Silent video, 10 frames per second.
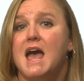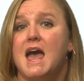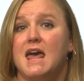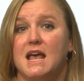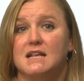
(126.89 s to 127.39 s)

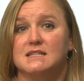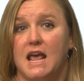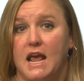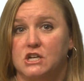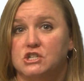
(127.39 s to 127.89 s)
And as
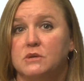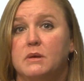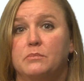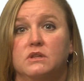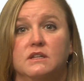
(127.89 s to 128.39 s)
aging
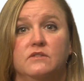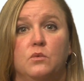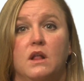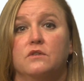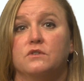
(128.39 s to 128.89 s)
people live
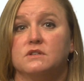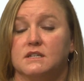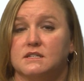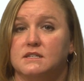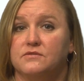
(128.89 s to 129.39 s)
well over
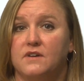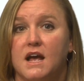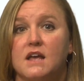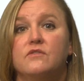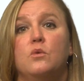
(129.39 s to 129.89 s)

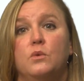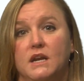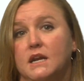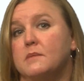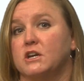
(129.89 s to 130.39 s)
65, we
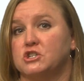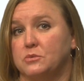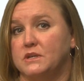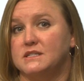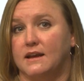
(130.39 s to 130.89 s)
need to make sure
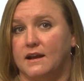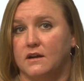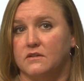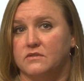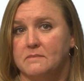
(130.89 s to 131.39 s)
we take
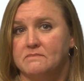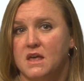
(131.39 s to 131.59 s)
care of them.